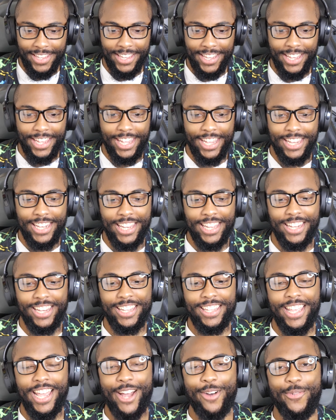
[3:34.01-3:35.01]
He
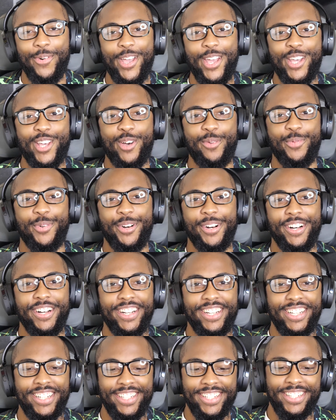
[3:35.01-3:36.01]
needed that wake-up call,
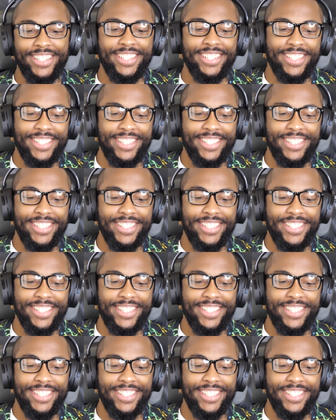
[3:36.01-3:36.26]
huh?